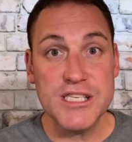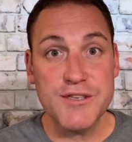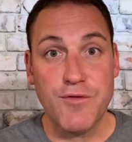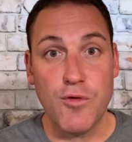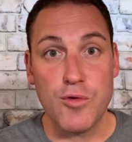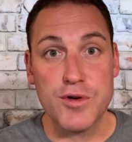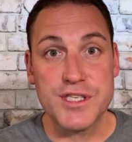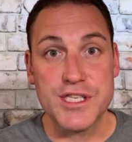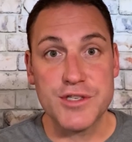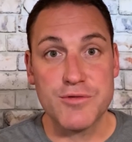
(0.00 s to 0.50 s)

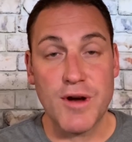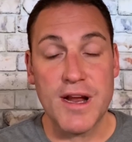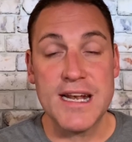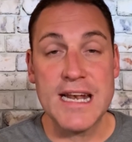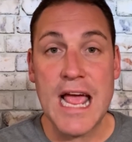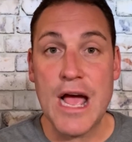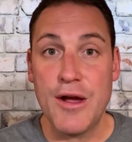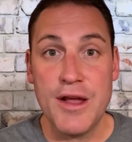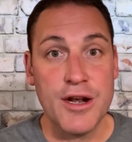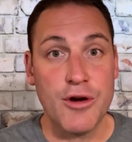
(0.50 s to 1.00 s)
forces right
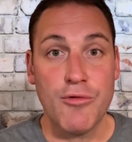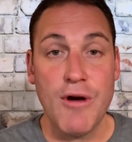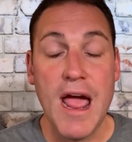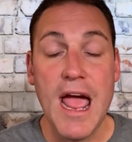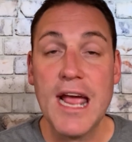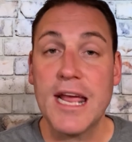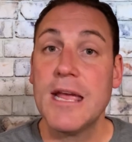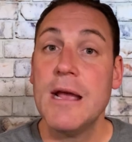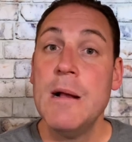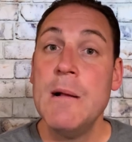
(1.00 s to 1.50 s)
now in
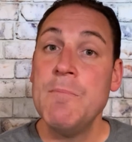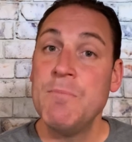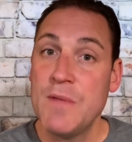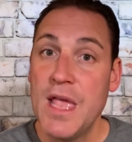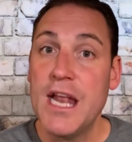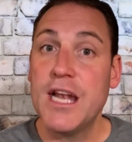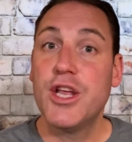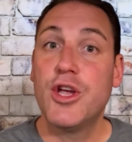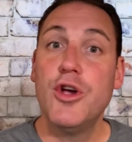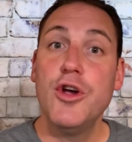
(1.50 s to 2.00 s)
Iraq,
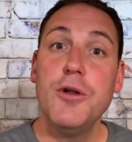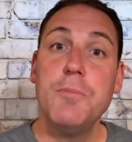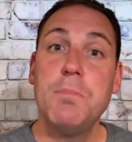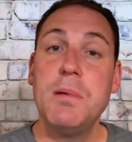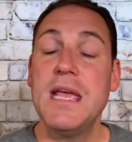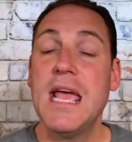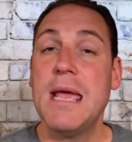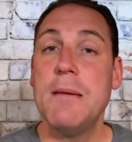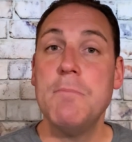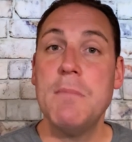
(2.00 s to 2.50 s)
it could
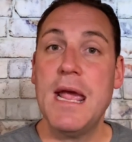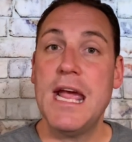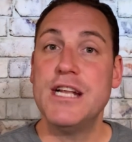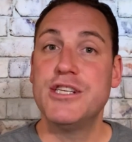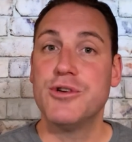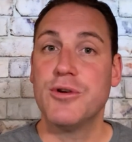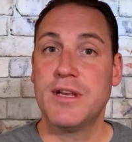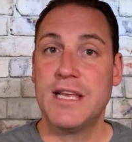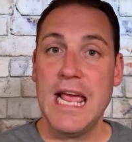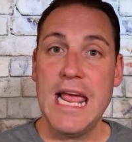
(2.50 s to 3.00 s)
be a
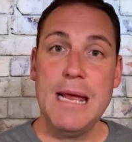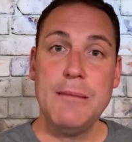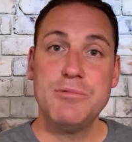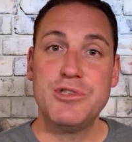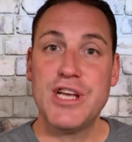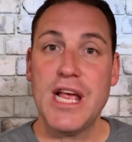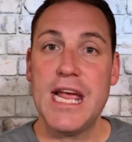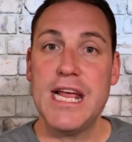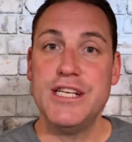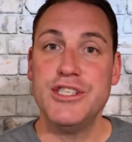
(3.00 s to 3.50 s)
major game
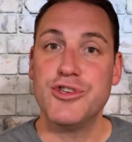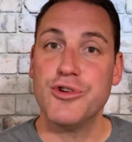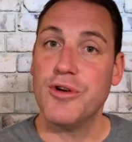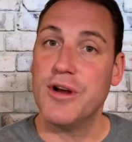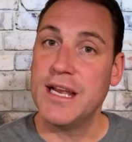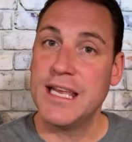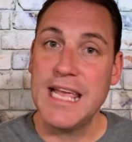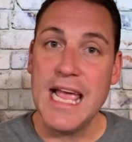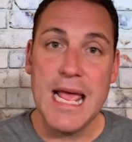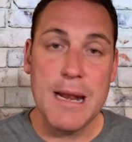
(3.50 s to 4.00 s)
changer,
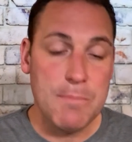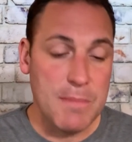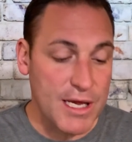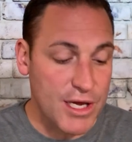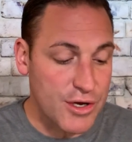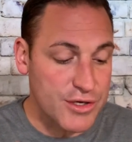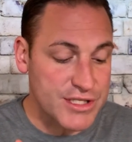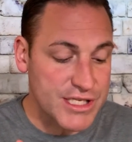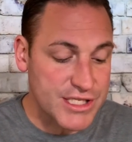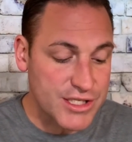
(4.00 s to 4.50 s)
again,
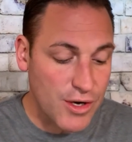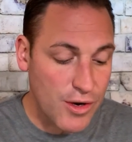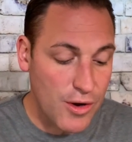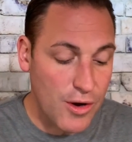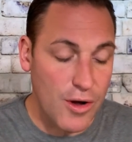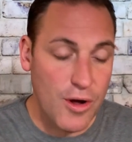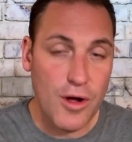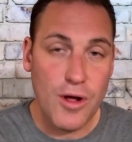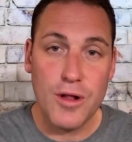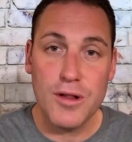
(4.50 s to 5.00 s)
because it's
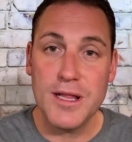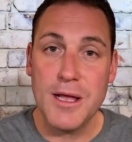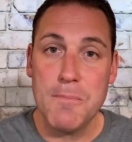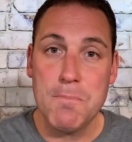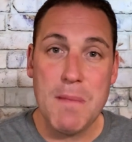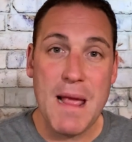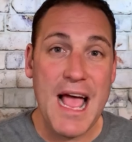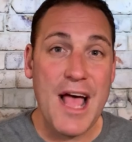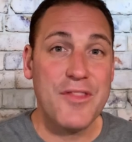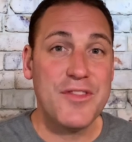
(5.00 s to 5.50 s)
all
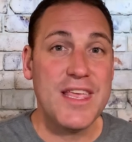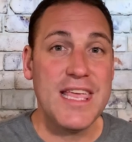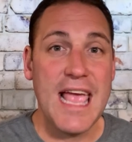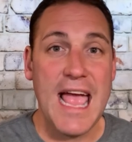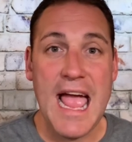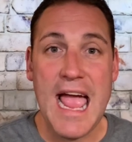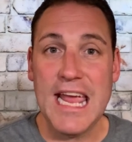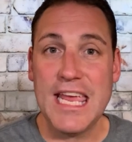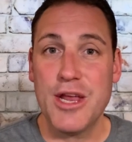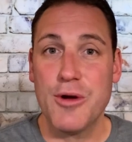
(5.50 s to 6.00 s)
about the
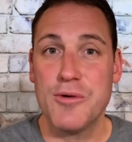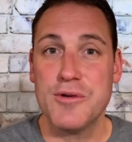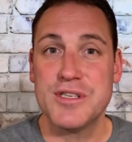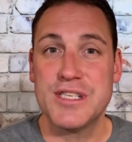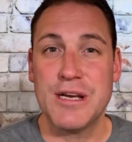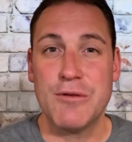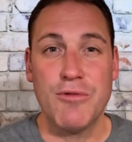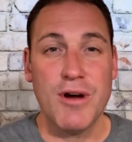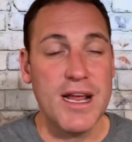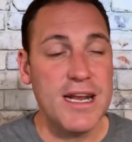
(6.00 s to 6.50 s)

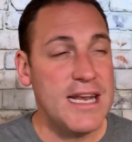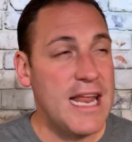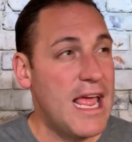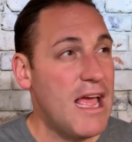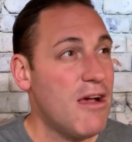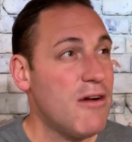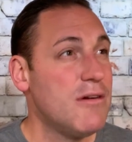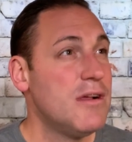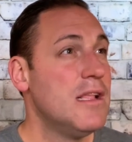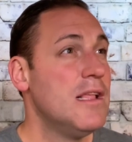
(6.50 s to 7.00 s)
accuracy. Right
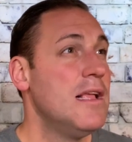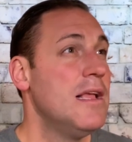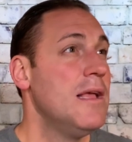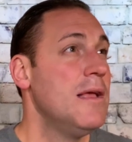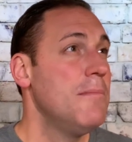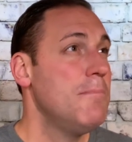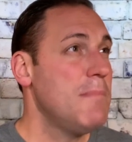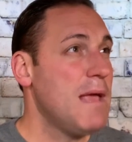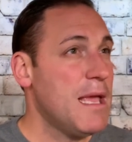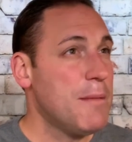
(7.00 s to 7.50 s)
now,
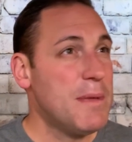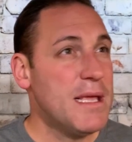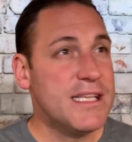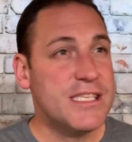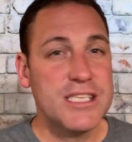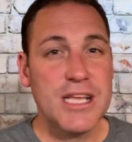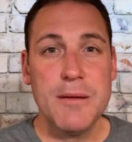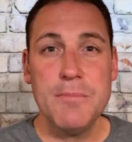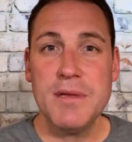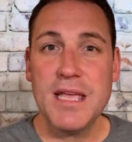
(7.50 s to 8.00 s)
maybe in
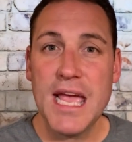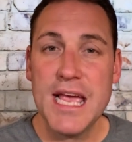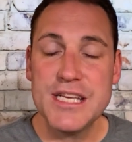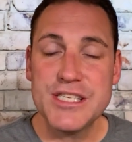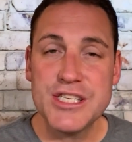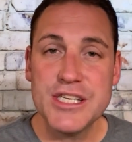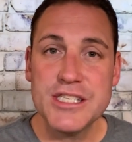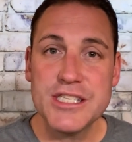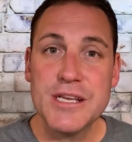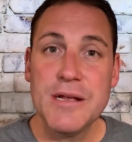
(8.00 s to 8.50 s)
some
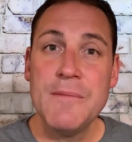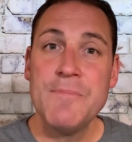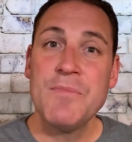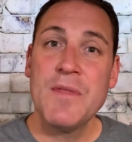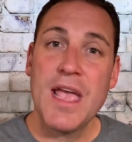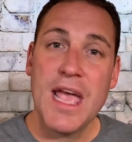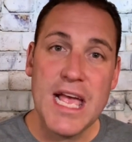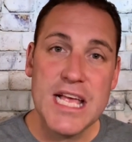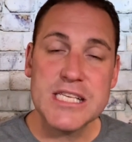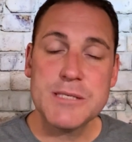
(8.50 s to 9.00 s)
cases,
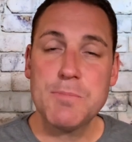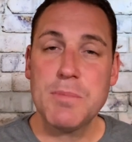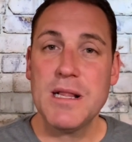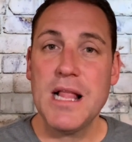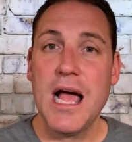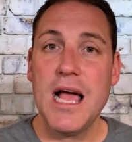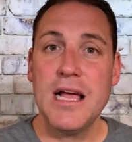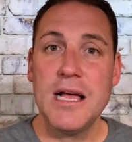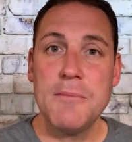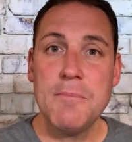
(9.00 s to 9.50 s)

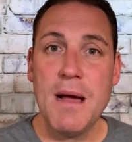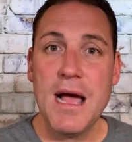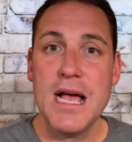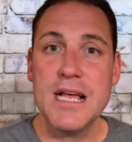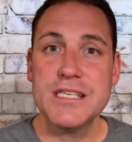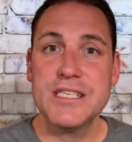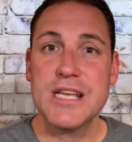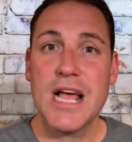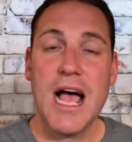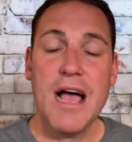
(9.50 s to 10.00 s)
Hezbollah,
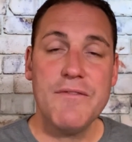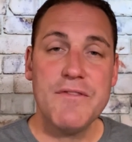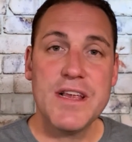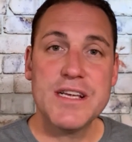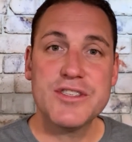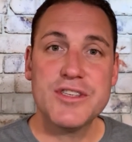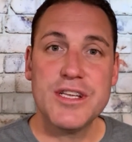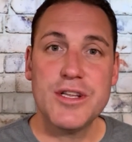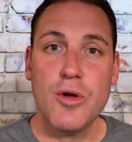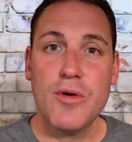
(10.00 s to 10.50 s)
Hamas
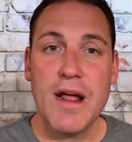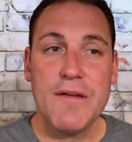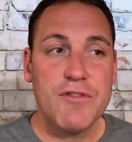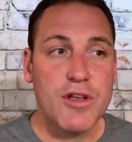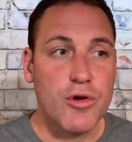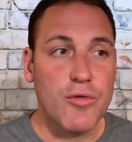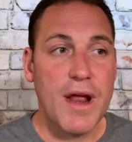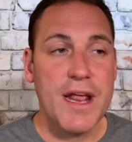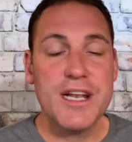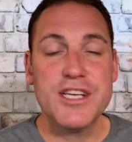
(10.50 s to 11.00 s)
obviously don't have the
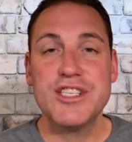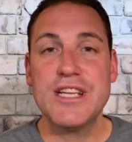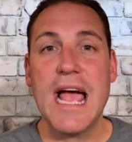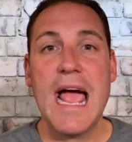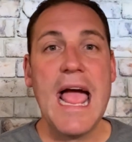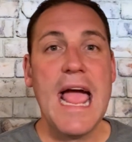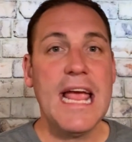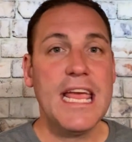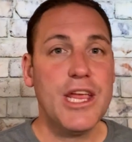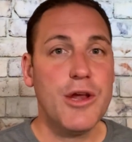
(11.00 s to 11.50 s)
greatest
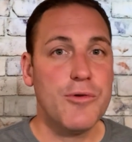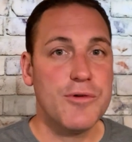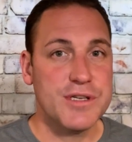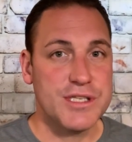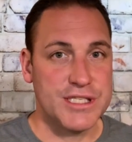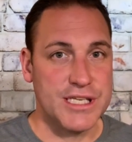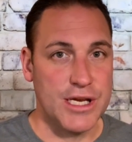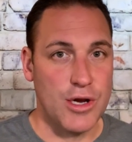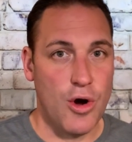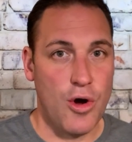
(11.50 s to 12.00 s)

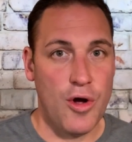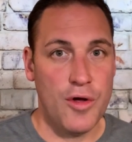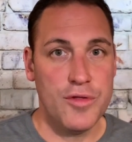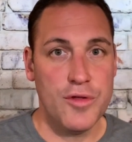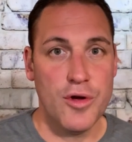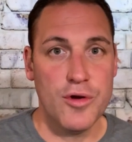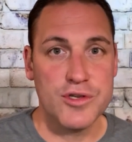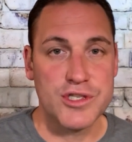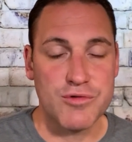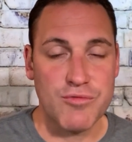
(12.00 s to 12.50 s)
accuracy on
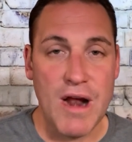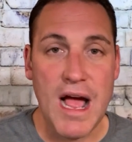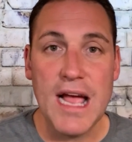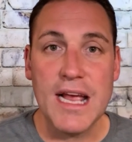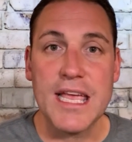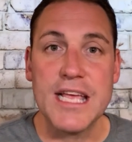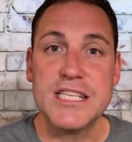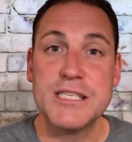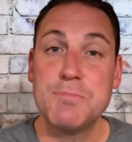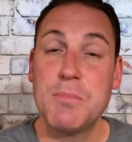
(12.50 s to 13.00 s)
those
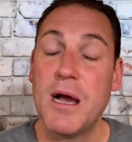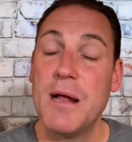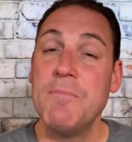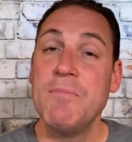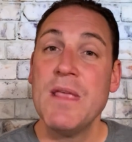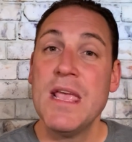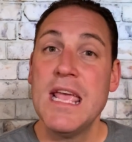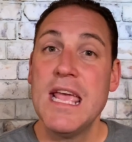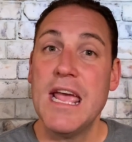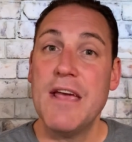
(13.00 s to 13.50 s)
rockets, but
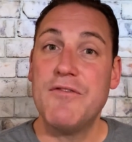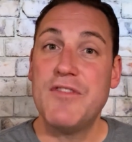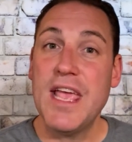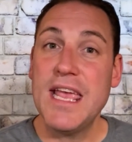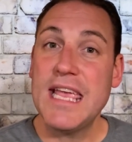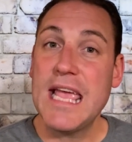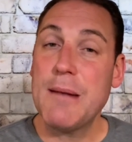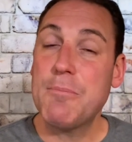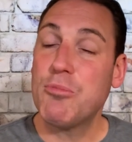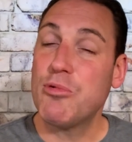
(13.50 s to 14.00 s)
if they
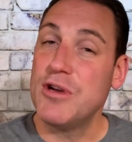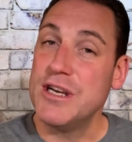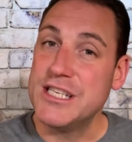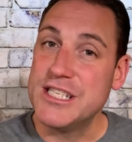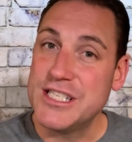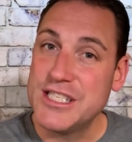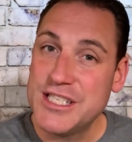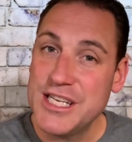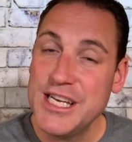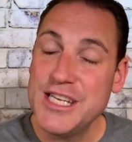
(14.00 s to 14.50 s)
get
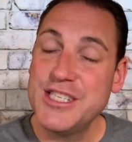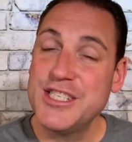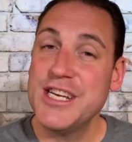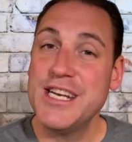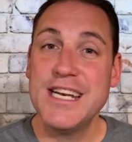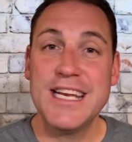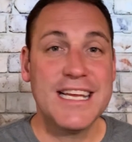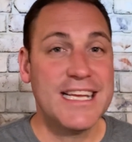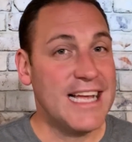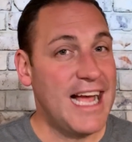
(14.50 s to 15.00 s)

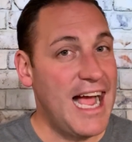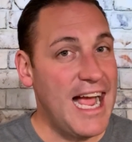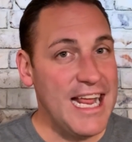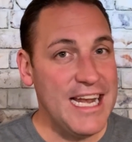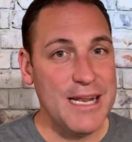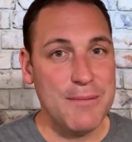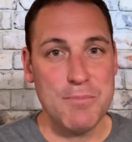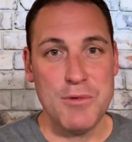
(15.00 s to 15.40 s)
precision-guided